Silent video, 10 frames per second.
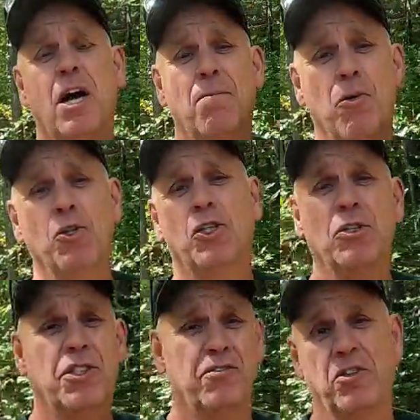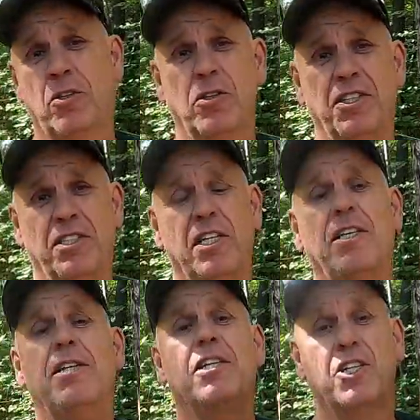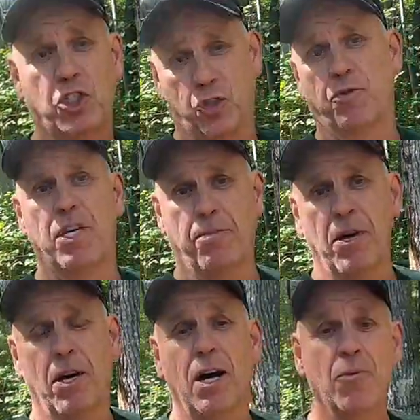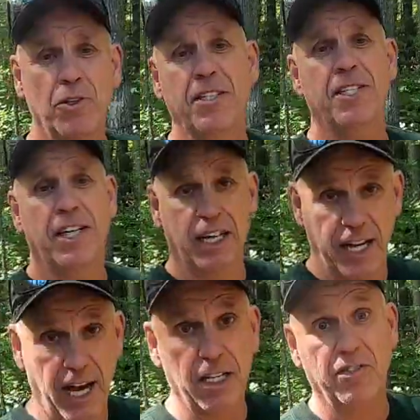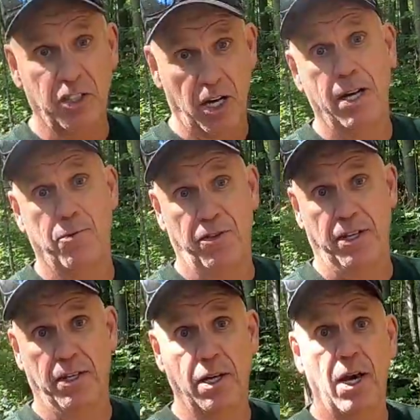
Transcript: emotional difficulties in the extreme. I really did. I had a hell of a time with it.